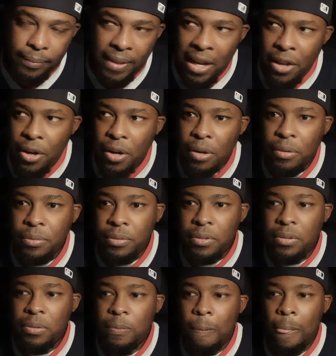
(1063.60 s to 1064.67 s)
you know,
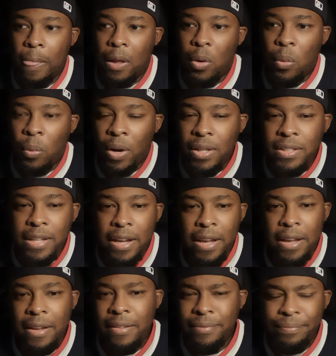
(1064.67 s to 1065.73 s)
one
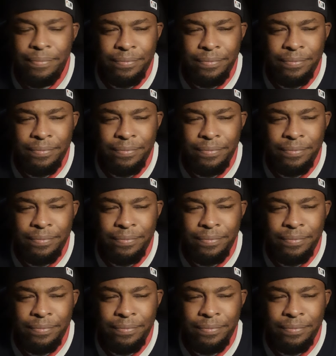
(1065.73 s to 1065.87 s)
day